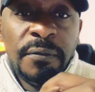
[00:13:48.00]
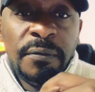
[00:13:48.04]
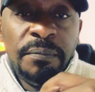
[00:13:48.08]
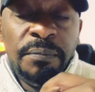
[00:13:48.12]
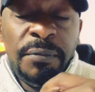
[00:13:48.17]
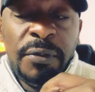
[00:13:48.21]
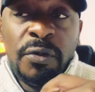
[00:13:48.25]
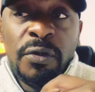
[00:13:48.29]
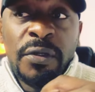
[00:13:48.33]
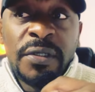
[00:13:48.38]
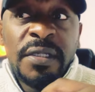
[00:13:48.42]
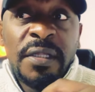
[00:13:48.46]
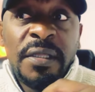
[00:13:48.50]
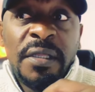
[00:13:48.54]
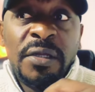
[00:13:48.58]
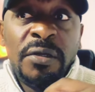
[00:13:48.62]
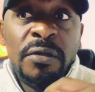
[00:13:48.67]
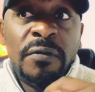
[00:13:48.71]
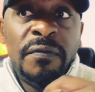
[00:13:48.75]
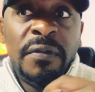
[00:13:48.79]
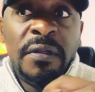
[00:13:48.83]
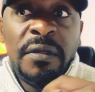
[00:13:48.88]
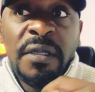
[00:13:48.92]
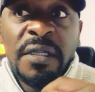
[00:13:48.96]
Because at the end
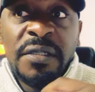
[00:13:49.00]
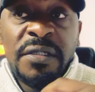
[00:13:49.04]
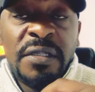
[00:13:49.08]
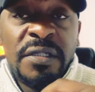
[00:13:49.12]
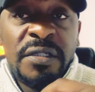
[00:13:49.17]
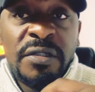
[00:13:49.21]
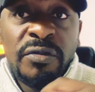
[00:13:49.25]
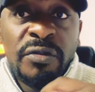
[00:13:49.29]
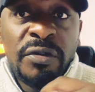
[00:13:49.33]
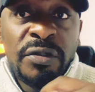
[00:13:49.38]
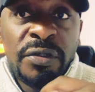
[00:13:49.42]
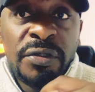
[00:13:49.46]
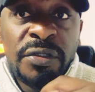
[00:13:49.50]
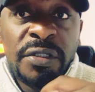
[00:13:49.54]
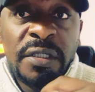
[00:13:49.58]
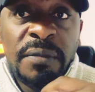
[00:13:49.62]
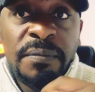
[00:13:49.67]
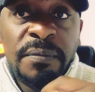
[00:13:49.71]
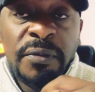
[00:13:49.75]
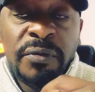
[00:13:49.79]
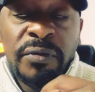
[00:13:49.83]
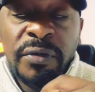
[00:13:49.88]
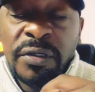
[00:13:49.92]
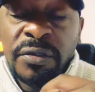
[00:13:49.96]
of the narcissistic relationship,
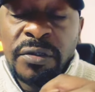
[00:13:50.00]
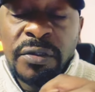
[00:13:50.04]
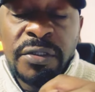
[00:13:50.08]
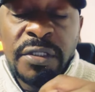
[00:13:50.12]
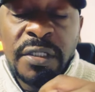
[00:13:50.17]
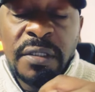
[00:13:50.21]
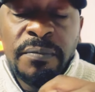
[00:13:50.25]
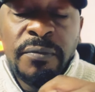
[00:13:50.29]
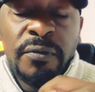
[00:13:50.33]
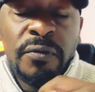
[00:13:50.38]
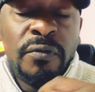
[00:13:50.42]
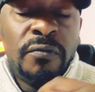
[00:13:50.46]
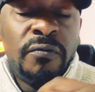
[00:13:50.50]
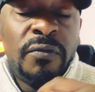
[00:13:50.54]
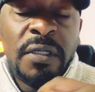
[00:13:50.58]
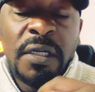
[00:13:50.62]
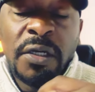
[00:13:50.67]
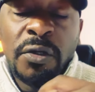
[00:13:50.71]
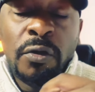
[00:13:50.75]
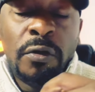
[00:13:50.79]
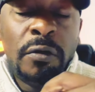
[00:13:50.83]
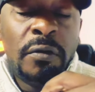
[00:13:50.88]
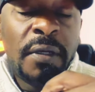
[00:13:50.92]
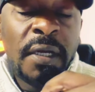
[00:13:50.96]
relationship, we
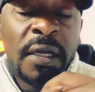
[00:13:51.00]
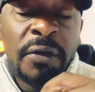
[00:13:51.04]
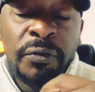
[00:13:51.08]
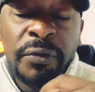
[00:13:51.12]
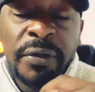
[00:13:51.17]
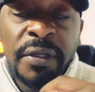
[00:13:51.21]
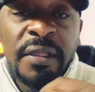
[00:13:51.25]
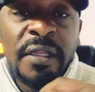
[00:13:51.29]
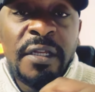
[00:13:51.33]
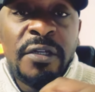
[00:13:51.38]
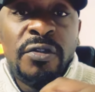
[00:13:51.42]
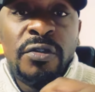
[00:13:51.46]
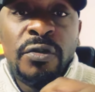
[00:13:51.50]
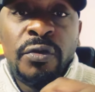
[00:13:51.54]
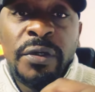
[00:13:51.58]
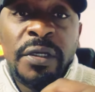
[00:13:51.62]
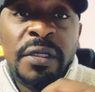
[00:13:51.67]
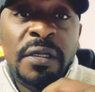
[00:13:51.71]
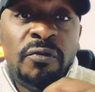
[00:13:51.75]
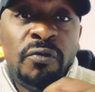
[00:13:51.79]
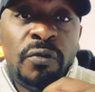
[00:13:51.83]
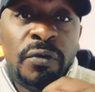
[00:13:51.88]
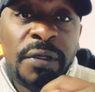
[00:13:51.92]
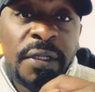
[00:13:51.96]
can all agree that you're
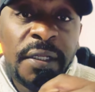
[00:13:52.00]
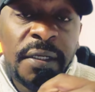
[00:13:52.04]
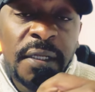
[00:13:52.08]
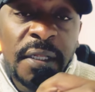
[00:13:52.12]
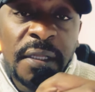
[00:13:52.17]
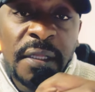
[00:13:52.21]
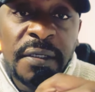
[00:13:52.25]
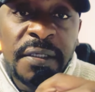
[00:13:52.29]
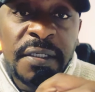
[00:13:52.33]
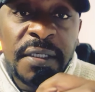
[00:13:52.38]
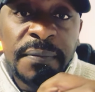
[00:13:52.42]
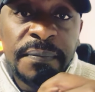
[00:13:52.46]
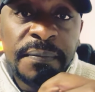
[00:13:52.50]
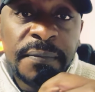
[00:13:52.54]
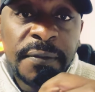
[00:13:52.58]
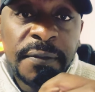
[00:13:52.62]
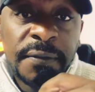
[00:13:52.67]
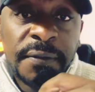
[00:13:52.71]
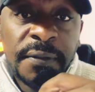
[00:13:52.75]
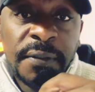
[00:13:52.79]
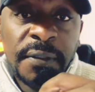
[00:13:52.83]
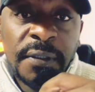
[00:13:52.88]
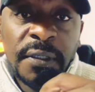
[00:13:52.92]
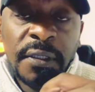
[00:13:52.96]
already wounded at the time.
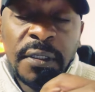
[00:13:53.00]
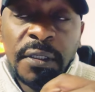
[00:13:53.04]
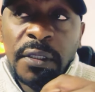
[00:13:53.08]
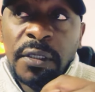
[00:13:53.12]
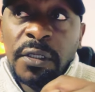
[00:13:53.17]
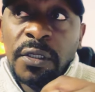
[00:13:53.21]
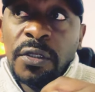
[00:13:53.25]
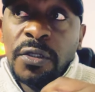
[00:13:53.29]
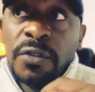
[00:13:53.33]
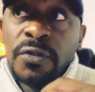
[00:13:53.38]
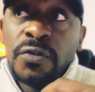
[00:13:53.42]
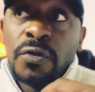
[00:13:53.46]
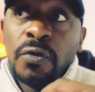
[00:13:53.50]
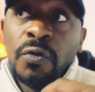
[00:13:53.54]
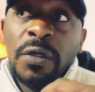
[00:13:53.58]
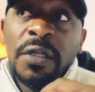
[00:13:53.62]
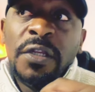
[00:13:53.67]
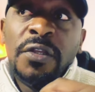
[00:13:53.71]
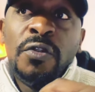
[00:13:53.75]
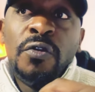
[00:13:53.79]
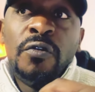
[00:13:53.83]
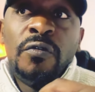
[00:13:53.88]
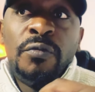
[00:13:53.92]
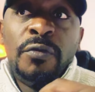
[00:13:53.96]
So
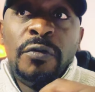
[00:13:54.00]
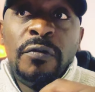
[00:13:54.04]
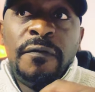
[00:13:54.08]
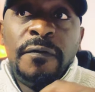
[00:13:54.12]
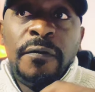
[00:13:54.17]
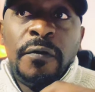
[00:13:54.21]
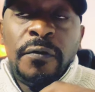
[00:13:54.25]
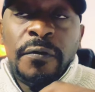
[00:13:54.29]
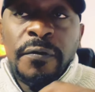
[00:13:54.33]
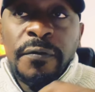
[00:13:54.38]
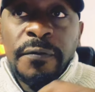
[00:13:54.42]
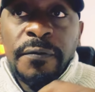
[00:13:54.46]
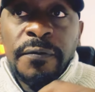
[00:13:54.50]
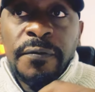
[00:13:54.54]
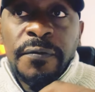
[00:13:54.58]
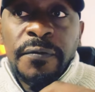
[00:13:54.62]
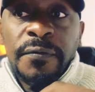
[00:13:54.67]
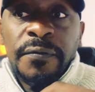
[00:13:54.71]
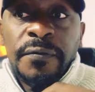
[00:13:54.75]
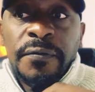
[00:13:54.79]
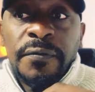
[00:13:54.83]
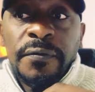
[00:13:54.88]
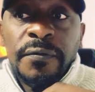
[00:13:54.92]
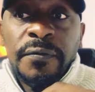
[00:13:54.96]
when you move on
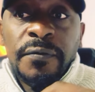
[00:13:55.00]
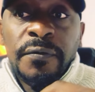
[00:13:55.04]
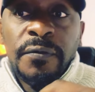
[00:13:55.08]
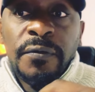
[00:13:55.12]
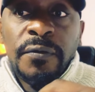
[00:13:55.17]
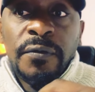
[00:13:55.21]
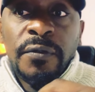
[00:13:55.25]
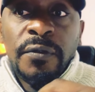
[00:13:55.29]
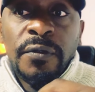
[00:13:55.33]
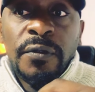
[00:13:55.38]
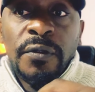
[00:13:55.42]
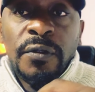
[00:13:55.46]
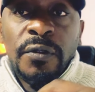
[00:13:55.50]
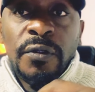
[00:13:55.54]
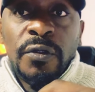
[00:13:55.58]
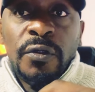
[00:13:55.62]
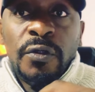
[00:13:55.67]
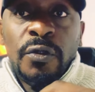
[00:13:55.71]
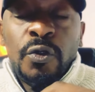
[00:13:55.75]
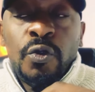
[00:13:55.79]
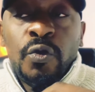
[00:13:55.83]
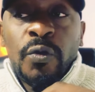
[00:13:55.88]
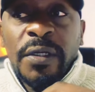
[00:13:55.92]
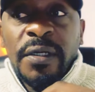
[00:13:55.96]

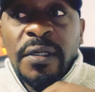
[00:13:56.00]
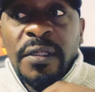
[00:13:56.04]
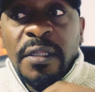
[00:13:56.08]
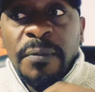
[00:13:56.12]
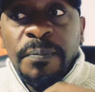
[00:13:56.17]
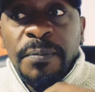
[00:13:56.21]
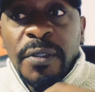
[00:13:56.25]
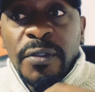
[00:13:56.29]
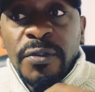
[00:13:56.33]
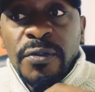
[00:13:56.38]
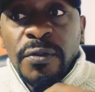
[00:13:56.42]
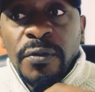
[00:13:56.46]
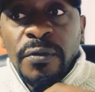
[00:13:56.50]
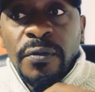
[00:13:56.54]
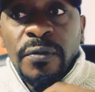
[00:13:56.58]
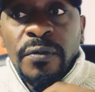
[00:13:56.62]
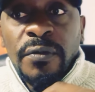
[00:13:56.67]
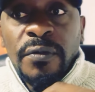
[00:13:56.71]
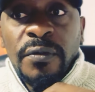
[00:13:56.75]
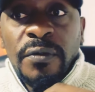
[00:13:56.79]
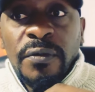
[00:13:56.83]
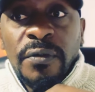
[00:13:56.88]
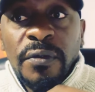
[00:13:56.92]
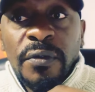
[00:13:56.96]
to another person,
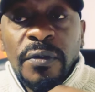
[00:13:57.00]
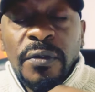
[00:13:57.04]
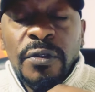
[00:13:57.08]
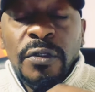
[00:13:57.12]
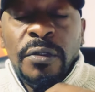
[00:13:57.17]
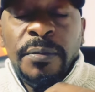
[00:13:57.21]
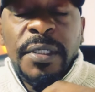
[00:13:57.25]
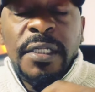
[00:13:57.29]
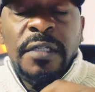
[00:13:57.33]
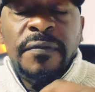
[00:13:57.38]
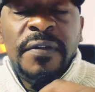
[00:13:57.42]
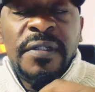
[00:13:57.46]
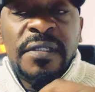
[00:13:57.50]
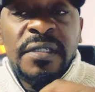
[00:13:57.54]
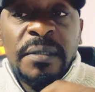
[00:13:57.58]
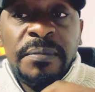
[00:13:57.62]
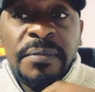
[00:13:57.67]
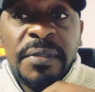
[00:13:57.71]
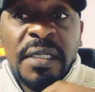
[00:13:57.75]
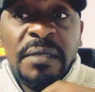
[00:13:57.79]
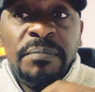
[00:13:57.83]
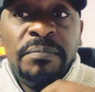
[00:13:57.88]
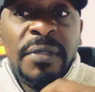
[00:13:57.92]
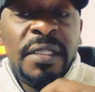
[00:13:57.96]
you might even
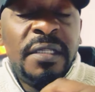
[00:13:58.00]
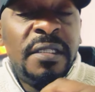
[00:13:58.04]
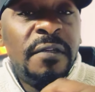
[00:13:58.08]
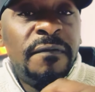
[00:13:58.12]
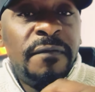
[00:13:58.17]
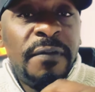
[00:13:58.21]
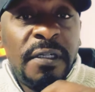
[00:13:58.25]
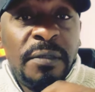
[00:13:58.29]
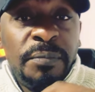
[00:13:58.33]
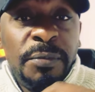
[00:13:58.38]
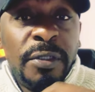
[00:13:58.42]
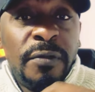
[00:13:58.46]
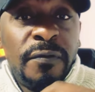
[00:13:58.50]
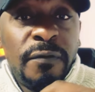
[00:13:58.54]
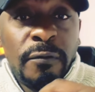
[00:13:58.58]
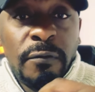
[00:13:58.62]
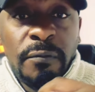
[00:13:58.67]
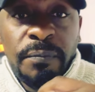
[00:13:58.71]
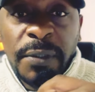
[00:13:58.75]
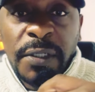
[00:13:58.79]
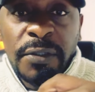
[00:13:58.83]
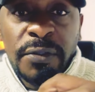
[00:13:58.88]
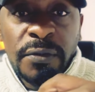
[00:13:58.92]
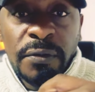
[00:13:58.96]
sometimes meet a very beautiful
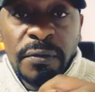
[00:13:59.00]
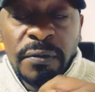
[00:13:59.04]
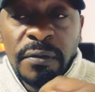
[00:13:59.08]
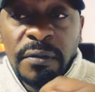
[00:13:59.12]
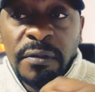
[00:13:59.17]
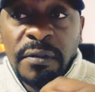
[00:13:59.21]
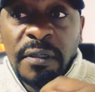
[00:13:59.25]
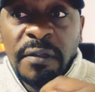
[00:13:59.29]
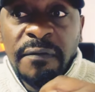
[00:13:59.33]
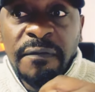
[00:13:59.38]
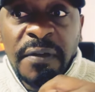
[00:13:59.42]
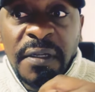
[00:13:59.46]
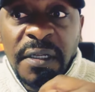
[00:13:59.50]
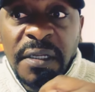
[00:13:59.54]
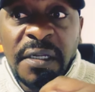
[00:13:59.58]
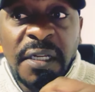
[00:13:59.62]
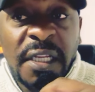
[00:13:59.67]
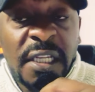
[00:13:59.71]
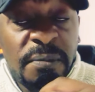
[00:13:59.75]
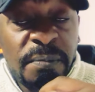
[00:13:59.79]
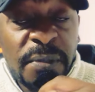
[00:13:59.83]
person, a, a nice